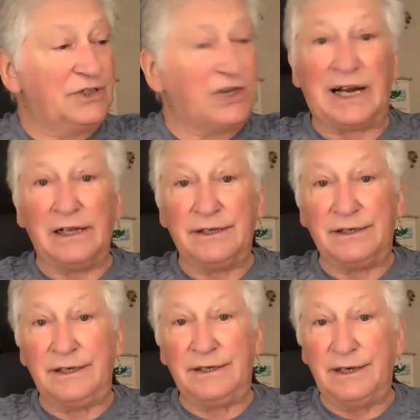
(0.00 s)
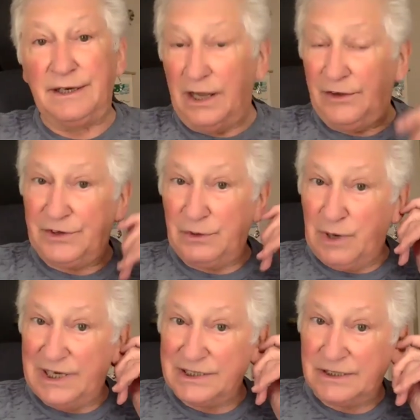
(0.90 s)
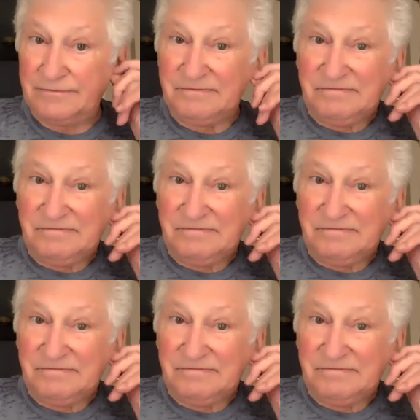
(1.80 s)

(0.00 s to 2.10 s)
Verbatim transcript: channel it in, in healthy ways.